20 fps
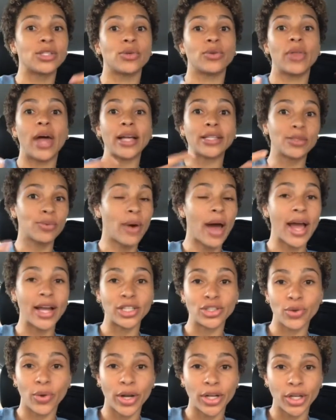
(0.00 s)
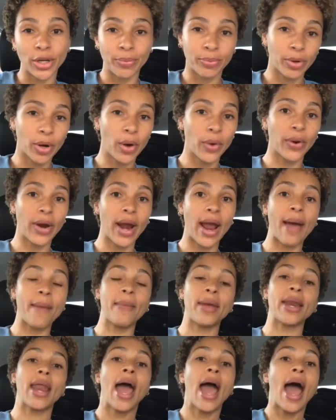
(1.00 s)
So that's why I joined your
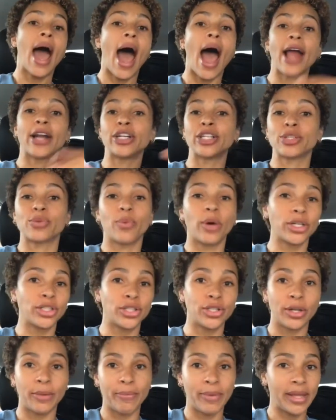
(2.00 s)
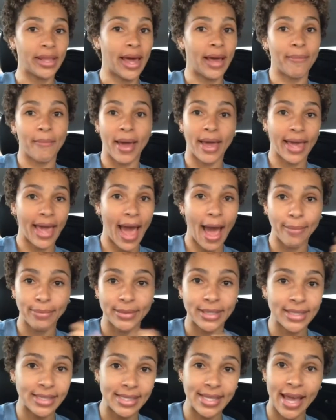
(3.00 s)
program, and I just want you to be like my
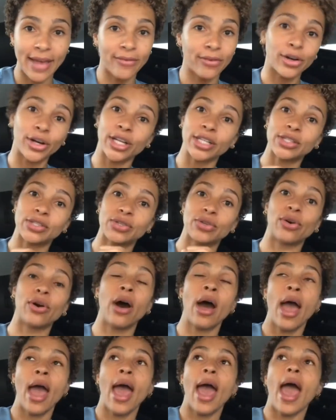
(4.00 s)
Captain Save Crystal.